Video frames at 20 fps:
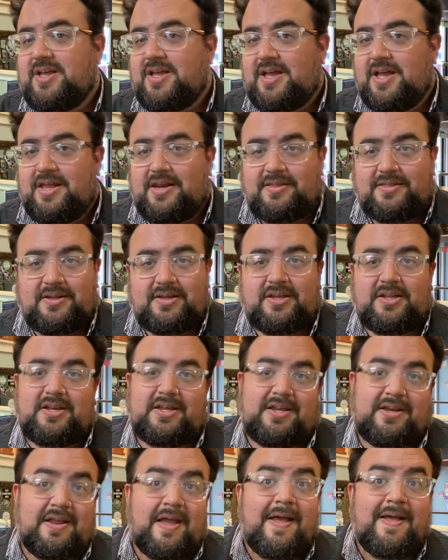anything you
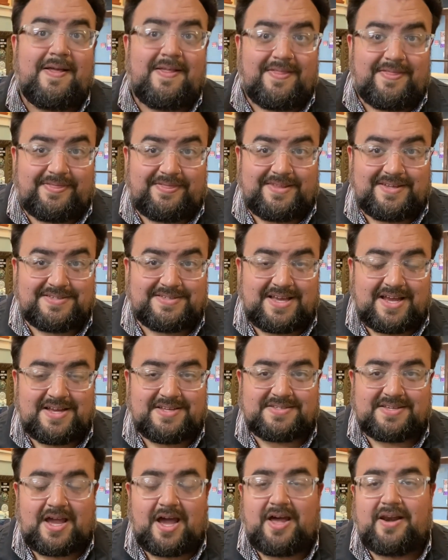need, these
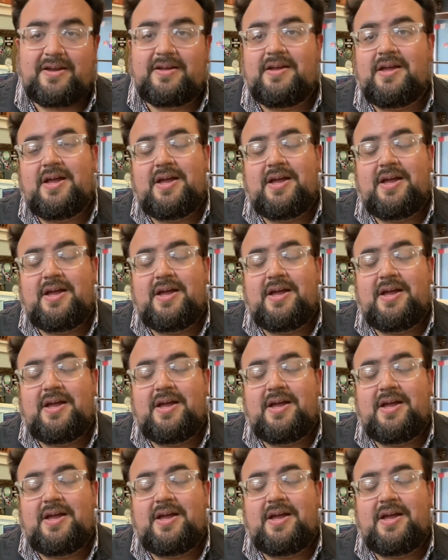guys got it.